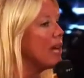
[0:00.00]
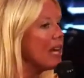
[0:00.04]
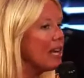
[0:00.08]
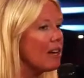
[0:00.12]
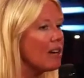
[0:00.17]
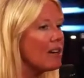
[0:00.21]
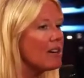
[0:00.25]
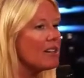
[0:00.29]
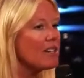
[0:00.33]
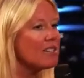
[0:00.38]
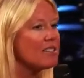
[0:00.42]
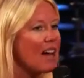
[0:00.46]

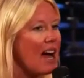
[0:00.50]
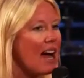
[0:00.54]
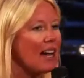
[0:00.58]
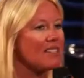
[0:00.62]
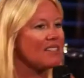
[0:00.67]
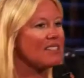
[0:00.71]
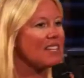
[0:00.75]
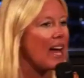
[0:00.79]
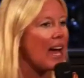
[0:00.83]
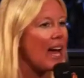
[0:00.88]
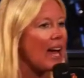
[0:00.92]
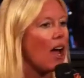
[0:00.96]
Peter does
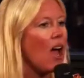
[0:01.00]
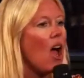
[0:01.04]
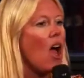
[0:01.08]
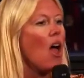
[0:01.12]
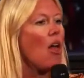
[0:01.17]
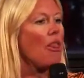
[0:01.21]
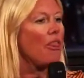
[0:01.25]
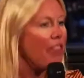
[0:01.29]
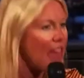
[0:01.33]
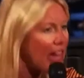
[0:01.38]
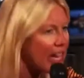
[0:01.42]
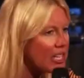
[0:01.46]
not say,
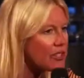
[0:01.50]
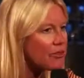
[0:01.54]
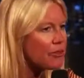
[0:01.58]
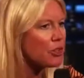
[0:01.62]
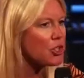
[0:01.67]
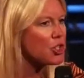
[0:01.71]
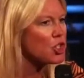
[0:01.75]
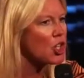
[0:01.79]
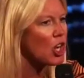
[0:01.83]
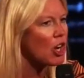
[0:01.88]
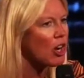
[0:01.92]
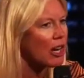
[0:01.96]
thanks
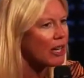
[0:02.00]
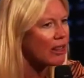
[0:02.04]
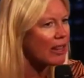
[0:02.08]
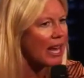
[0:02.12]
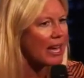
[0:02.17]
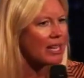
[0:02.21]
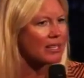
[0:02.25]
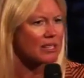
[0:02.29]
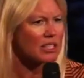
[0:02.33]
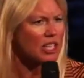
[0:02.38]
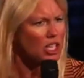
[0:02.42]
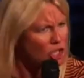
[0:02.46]
for sharing
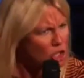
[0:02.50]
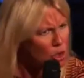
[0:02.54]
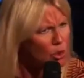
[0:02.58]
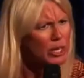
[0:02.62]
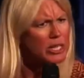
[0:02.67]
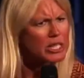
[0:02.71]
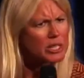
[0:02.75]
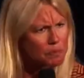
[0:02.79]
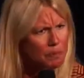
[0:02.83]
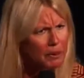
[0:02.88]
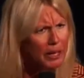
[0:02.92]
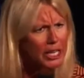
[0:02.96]
this. Can
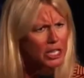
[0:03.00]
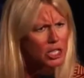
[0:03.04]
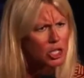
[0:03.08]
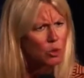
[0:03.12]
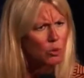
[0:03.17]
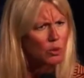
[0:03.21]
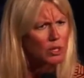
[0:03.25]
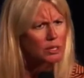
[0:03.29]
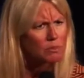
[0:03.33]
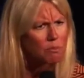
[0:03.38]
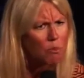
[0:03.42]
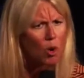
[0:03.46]
you explain
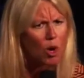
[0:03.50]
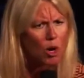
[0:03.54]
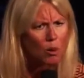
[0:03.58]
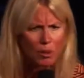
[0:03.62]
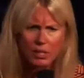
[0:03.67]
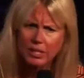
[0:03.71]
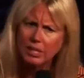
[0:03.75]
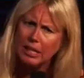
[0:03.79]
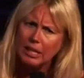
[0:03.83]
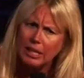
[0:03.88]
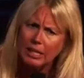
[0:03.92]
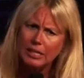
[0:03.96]
to us
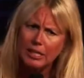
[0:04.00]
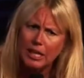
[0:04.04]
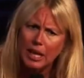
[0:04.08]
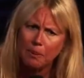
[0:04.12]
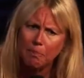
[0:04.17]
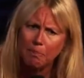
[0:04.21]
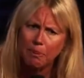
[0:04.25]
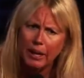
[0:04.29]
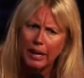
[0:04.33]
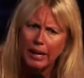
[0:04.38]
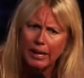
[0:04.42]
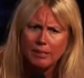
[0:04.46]
more what's going to
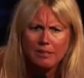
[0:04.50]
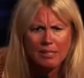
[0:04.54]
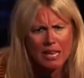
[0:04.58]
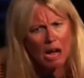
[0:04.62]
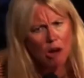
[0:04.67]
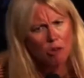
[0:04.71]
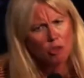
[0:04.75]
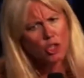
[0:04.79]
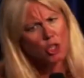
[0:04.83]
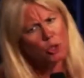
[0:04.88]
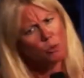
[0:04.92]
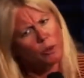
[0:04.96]
take place?
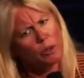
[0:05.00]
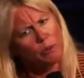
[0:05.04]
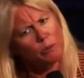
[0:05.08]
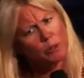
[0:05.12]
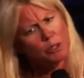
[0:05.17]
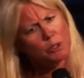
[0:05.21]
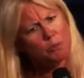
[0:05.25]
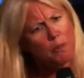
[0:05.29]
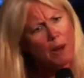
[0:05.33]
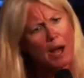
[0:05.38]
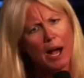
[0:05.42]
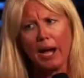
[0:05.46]
How should we
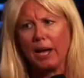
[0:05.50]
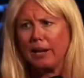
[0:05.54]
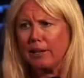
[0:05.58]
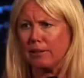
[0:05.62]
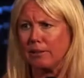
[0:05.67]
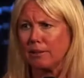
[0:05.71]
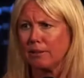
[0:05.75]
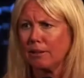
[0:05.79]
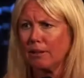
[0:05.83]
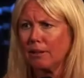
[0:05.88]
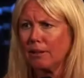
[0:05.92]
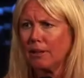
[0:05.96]

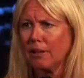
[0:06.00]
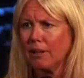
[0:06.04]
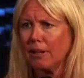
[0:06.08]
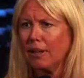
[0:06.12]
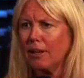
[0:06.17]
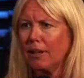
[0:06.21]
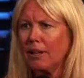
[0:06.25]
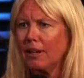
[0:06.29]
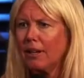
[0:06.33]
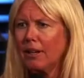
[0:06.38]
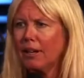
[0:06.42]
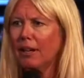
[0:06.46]
respond?
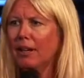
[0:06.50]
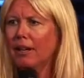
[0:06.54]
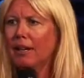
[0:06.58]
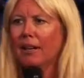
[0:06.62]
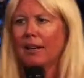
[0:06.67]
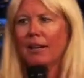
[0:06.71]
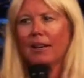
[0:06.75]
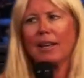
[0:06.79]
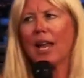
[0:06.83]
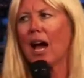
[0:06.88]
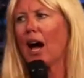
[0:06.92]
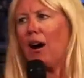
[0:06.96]

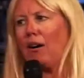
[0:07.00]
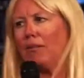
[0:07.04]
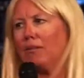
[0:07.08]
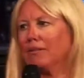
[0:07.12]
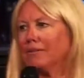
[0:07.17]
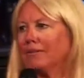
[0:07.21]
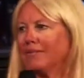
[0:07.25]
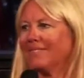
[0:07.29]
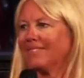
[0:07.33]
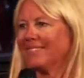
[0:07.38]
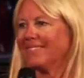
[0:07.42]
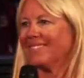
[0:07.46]
No,
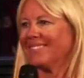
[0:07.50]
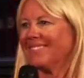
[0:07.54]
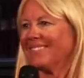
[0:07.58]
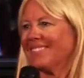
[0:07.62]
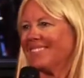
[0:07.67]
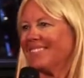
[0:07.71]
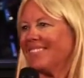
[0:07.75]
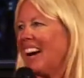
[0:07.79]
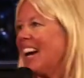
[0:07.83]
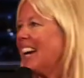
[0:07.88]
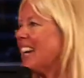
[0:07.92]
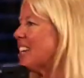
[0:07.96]

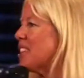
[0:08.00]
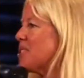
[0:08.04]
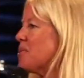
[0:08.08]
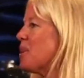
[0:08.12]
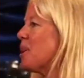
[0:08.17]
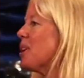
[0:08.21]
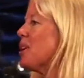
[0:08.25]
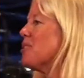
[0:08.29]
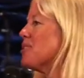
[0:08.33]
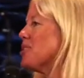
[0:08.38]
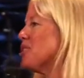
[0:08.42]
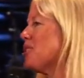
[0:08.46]
right?
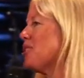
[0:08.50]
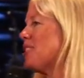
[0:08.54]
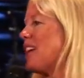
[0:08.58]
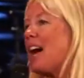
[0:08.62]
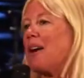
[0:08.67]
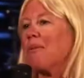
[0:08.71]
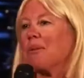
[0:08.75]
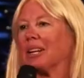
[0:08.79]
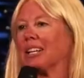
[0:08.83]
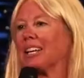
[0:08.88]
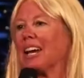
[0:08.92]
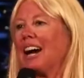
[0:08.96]
Because we don't do
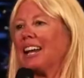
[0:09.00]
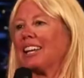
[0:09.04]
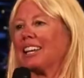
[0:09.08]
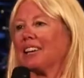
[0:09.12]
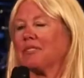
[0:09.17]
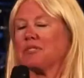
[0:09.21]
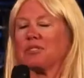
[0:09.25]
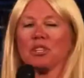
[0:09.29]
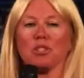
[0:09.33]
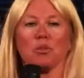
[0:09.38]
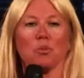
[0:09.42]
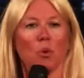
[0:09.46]
that when
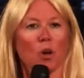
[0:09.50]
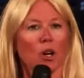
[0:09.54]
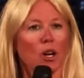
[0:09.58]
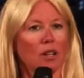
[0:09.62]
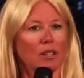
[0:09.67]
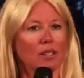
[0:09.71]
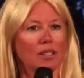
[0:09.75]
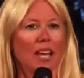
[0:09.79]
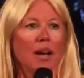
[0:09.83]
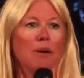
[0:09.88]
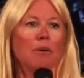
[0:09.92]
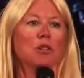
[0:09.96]
God gives us words.